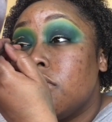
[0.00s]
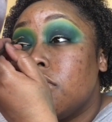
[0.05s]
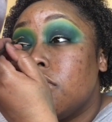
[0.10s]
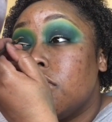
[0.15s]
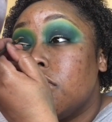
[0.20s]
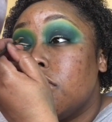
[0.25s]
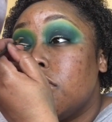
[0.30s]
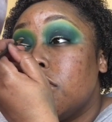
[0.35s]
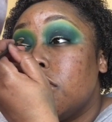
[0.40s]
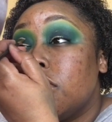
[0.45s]

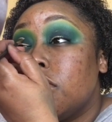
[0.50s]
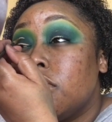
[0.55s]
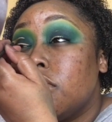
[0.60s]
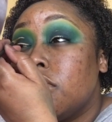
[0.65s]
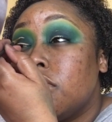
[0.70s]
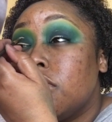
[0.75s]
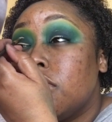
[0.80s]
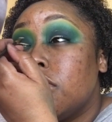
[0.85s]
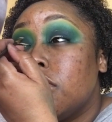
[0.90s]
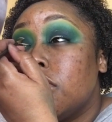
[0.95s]
So as
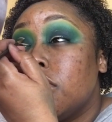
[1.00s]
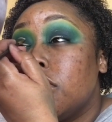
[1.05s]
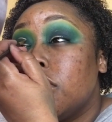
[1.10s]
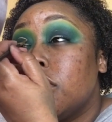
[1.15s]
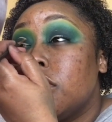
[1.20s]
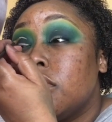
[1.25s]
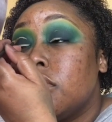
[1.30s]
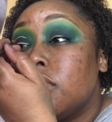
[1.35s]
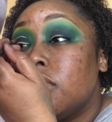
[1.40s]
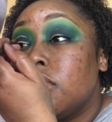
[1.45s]
you can
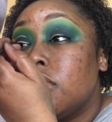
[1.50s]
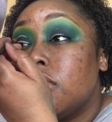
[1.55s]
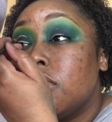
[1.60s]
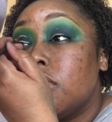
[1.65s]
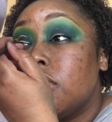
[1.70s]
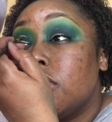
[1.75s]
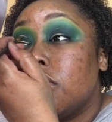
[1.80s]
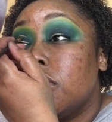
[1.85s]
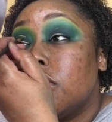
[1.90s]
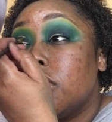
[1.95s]
see, there's a
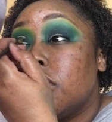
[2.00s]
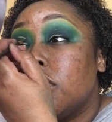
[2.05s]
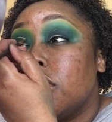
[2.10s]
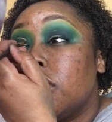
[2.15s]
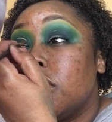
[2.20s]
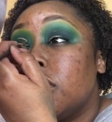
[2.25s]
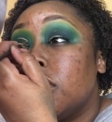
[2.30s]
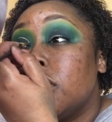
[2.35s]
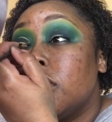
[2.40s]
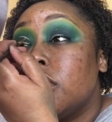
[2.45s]
little bit
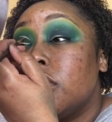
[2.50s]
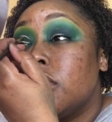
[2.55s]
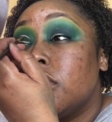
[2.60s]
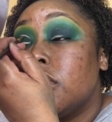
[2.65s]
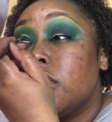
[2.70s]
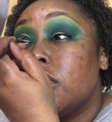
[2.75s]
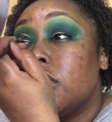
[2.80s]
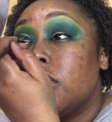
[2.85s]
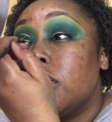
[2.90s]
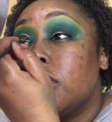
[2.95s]
of
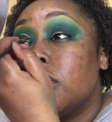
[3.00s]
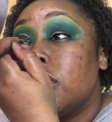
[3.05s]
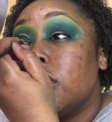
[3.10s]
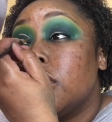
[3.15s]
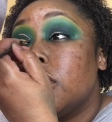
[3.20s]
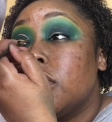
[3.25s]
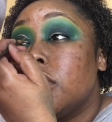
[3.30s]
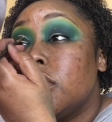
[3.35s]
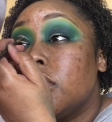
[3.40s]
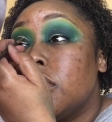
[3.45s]

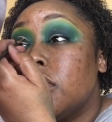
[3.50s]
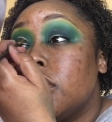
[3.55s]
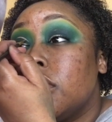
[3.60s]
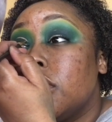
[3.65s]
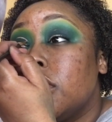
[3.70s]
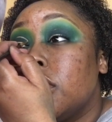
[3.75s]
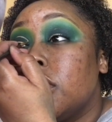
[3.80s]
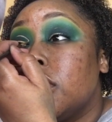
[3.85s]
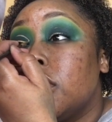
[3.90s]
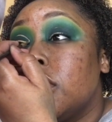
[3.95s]

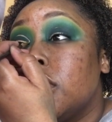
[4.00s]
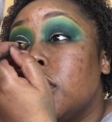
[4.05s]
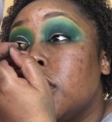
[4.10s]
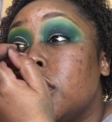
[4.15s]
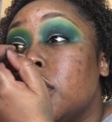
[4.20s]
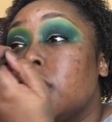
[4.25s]
demarcation line,